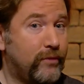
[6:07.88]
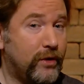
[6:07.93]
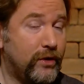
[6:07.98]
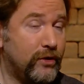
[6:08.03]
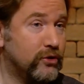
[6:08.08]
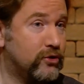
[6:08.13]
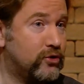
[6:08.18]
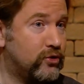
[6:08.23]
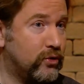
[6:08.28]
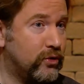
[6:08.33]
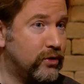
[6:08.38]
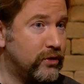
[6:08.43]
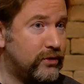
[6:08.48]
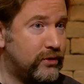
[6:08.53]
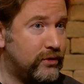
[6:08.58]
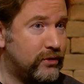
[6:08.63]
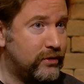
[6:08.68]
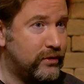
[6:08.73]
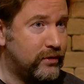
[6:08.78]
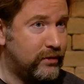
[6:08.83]
The
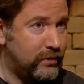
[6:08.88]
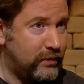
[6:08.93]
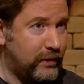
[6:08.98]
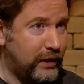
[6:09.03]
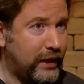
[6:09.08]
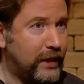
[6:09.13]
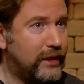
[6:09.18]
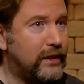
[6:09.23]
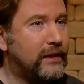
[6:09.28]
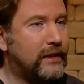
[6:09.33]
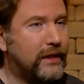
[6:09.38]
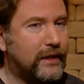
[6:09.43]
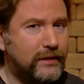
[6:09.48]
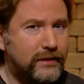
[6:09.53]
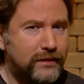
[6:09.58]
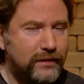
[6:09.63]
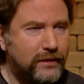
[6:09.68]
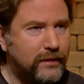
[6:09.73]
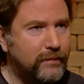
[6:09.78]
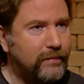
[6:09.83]
source, and I think
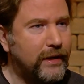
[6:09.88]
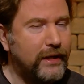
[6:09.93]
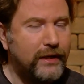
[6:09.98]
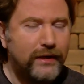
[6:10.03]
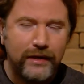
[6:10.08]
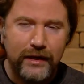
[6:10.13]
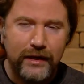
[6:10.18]
that's debated